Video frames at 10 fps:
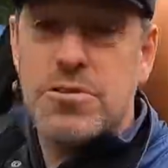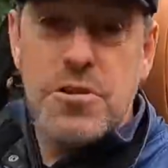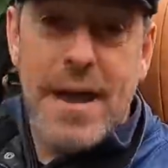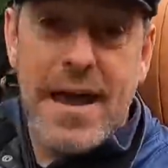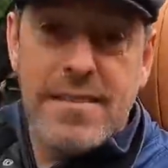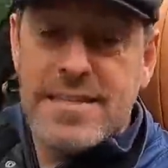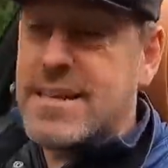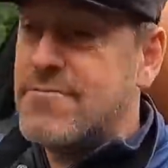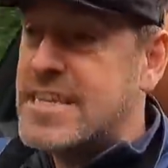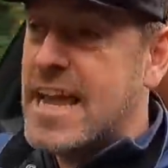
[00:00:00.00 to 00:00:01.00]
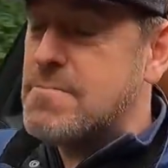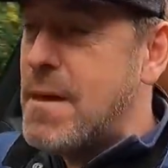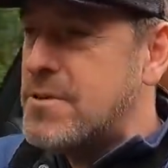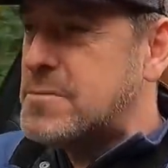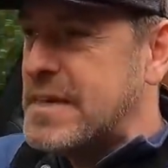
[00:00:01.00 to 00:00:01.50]
to you about the 78th
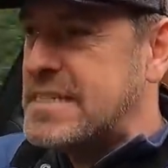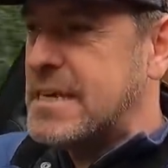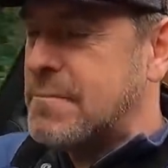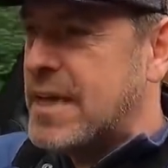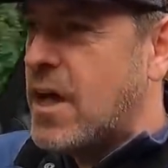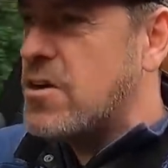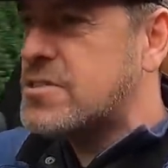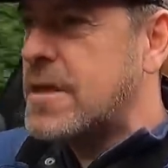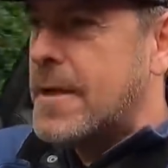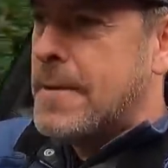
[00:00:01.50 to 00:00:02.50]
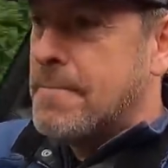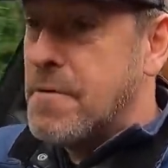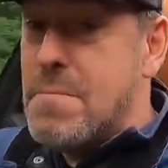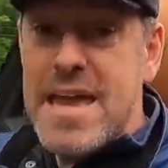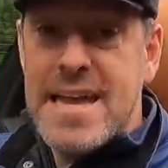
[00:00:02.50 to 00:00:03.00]
members meeting, because for
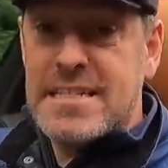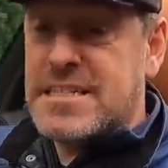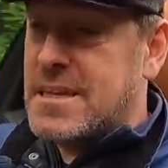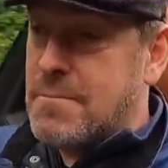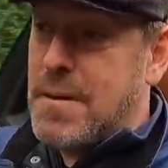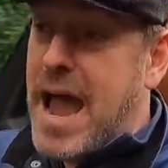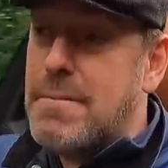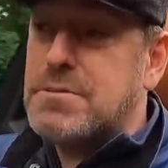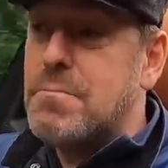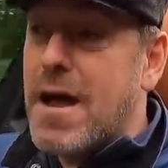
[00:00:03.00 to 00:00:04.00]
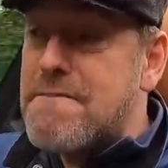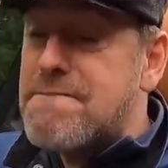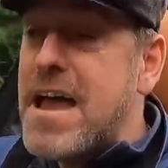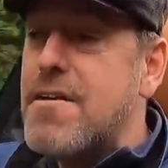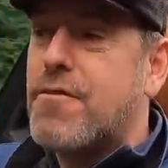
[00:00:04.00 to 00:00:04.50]
me it's perhaps my
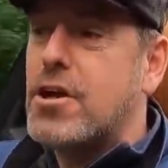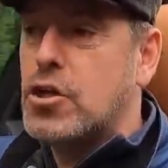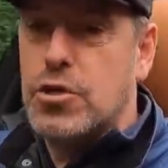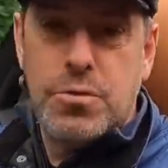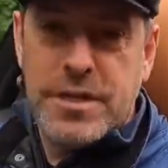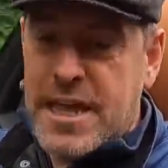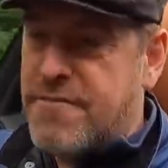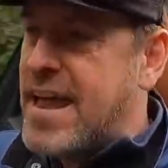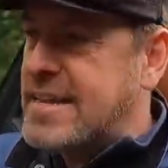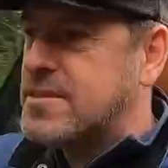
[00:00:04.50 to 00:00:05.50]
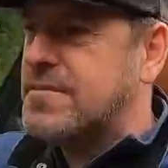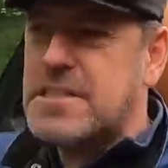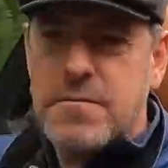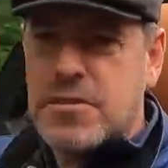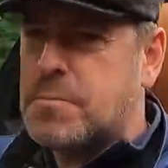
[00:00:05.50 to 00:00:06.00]
favourite Goodwood event.
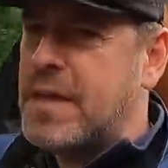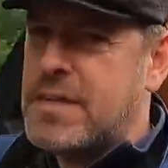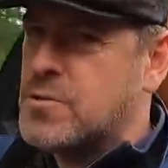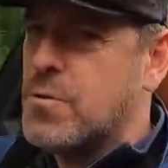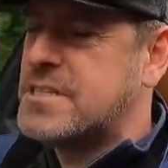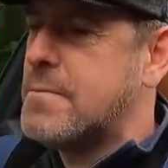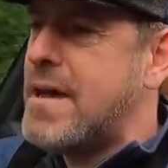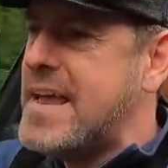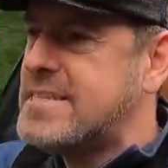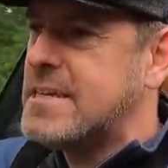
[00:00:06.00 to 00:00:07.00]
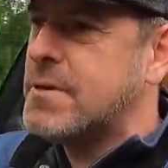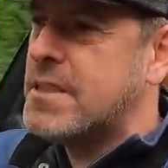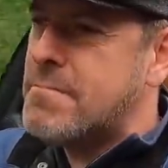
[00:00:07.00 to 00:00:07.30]
Festival of Speed is always amazing, but the